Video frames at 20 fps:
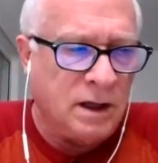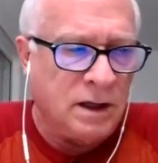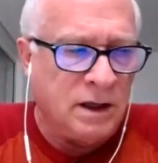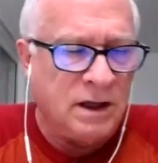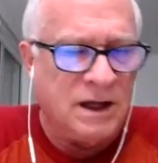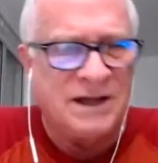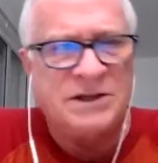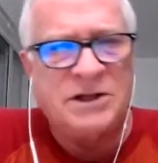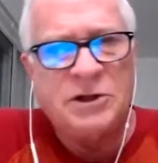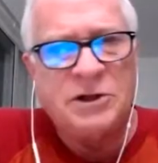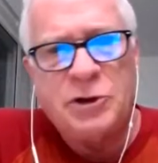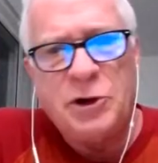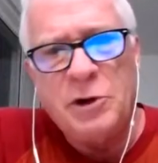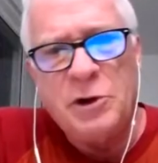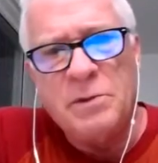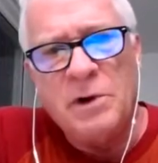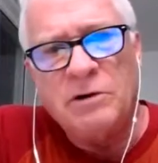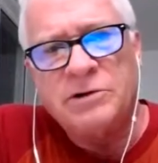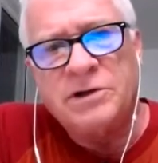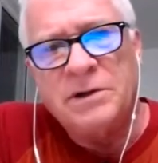is the two
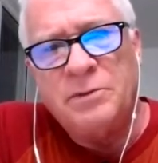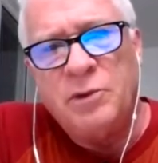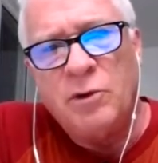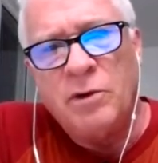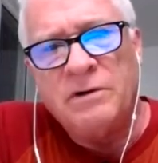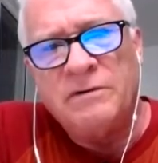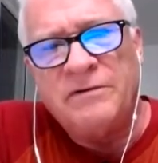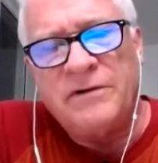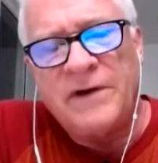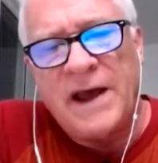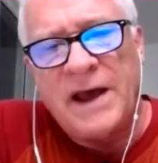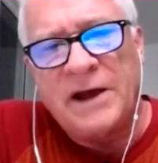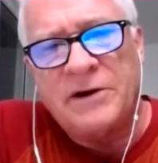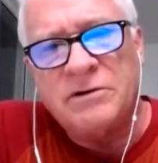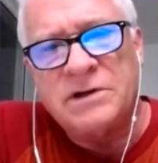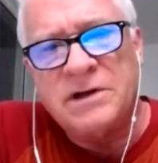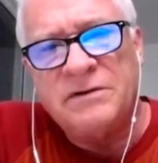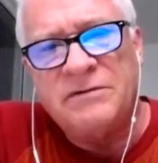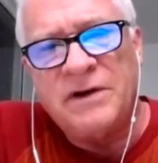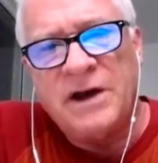most important
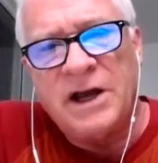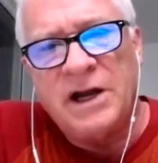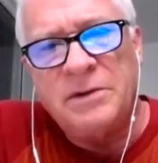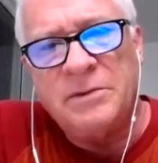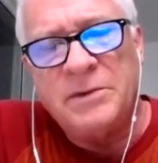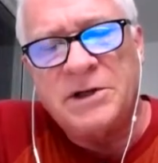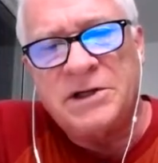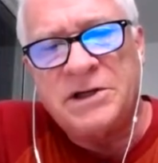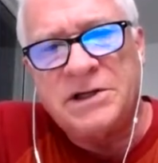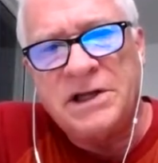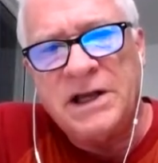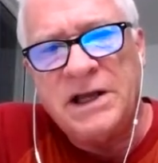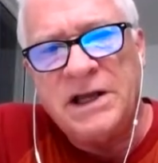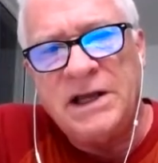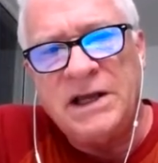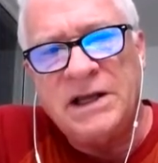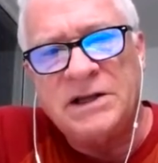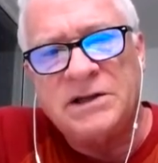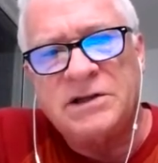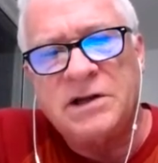factors in vitamin
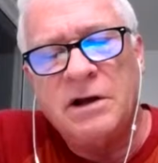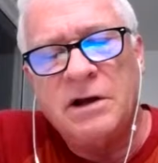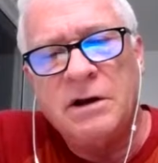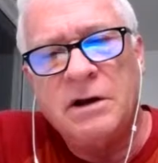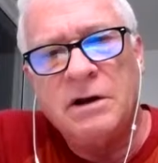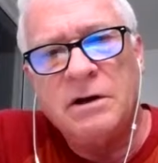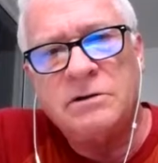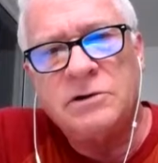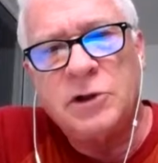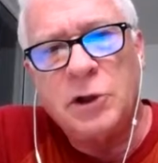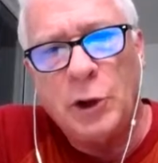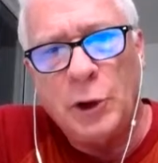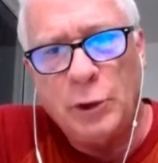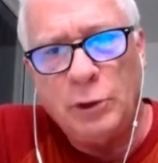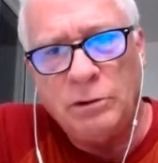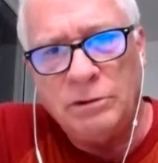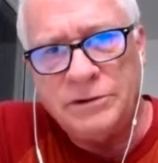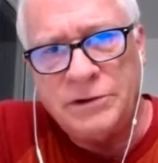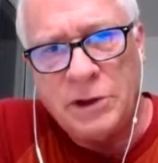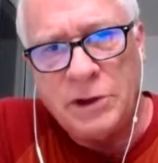C is
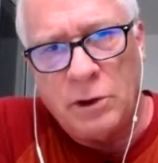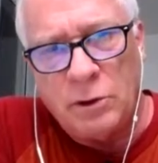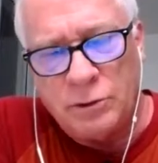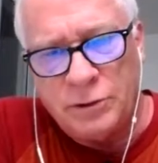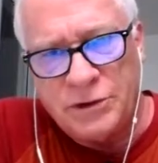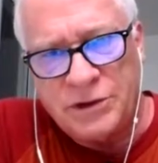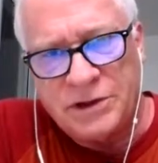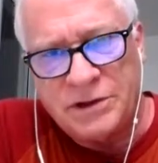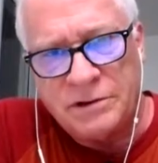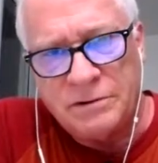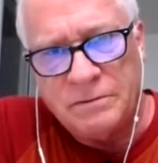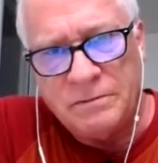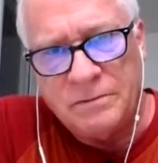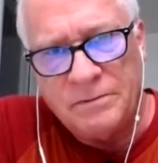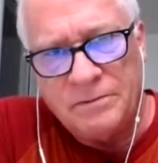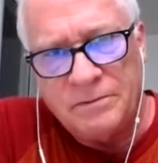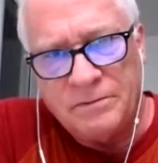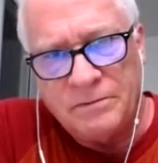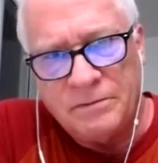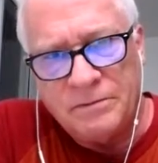total dose
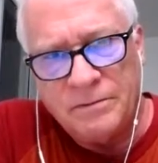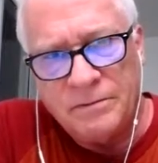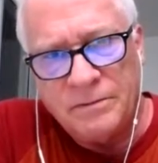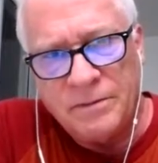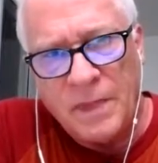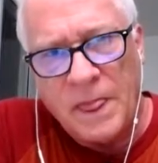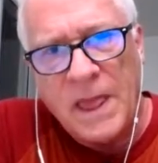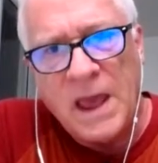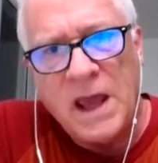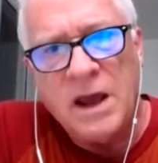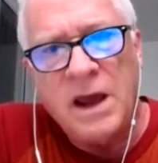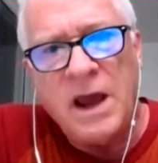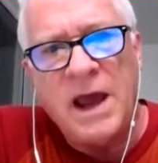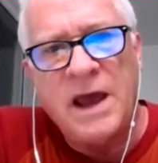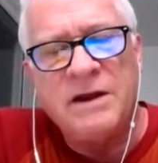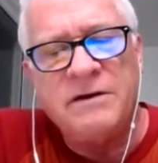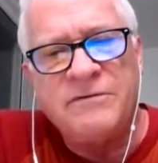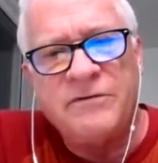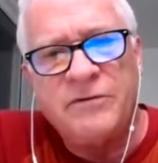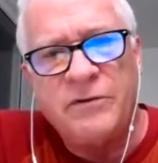
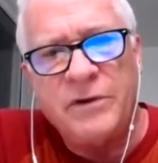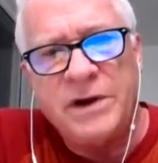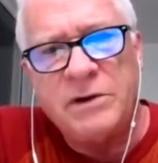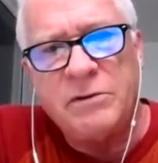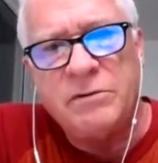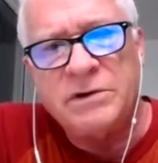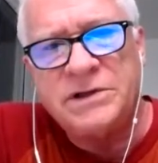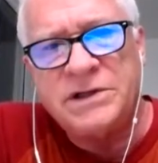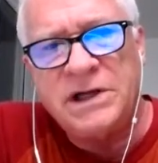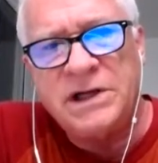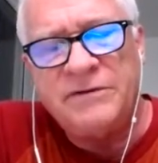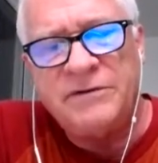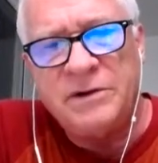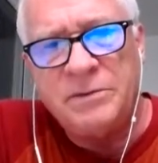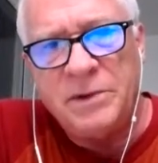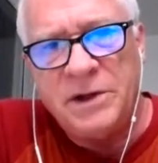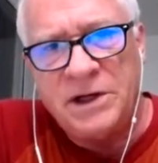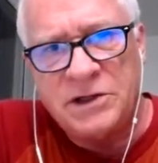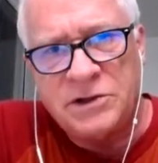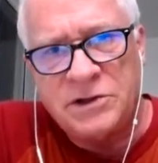and frequency of
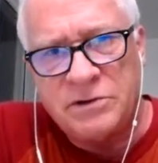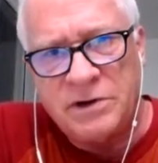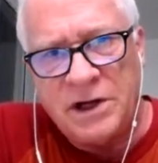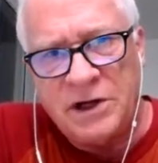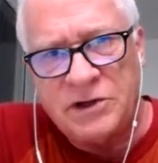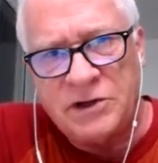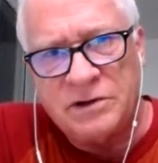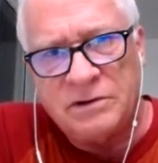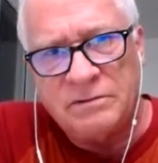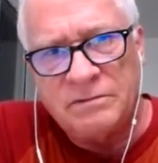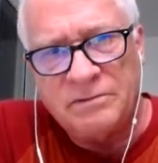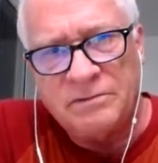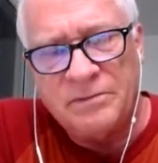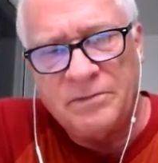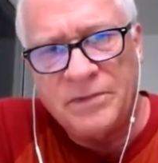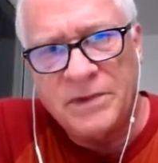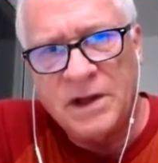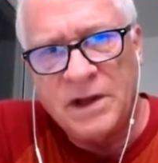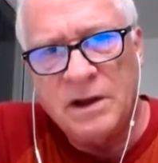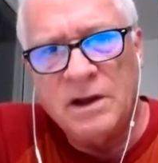administration.
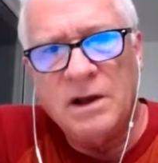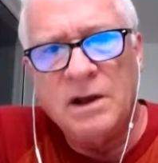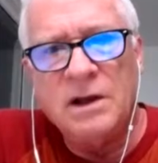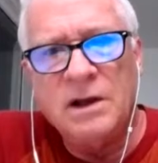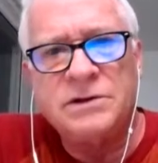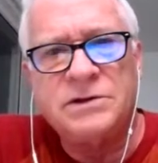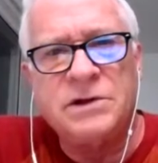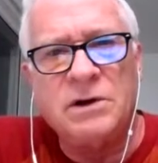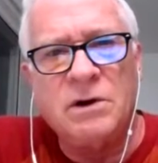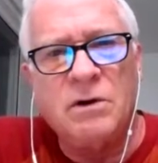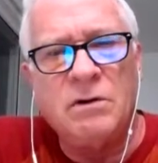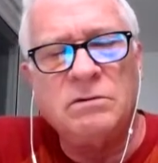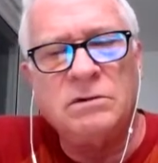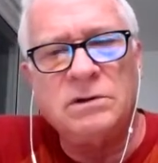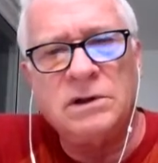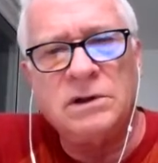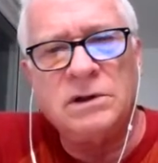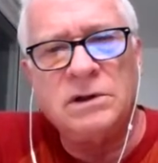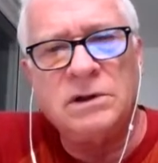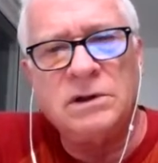So